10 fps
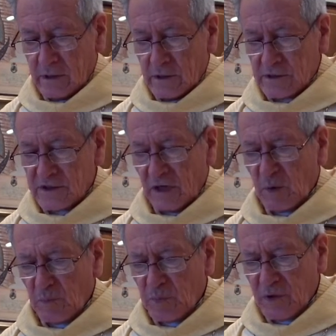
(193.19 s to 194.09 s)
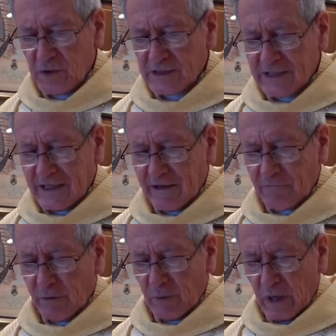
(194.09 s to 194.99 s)
Simon Peter said in
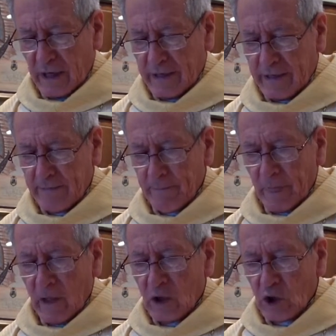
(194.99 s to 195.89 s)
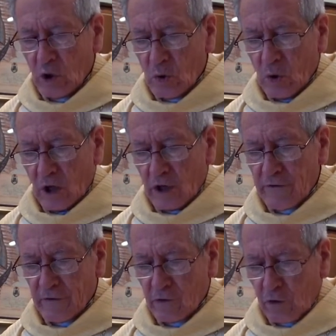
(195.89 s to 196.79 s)
reply, You are
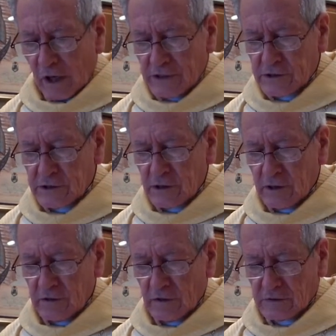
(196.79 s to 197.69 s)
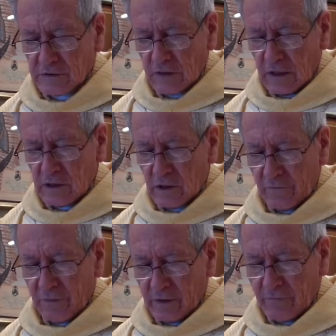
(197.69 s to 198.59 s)
the Christ, the Son of
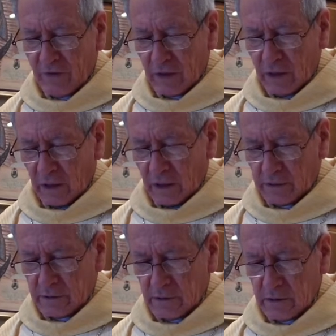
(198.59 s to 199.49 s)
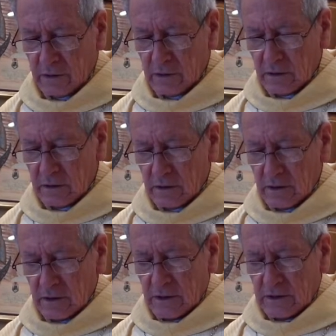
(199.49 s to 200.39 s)
the living God.
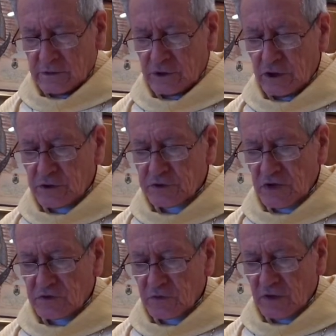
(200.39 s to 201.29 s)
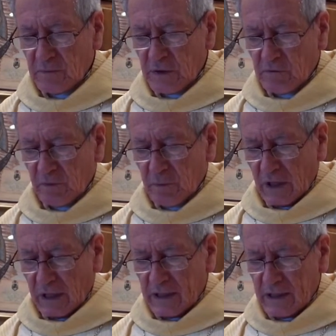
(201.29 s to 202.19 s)
Jesus said to him in
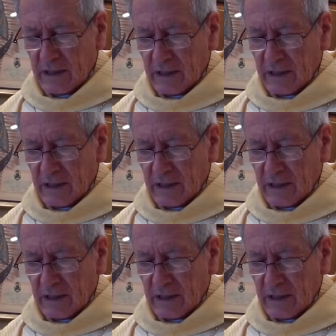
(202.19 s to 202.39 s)
reply,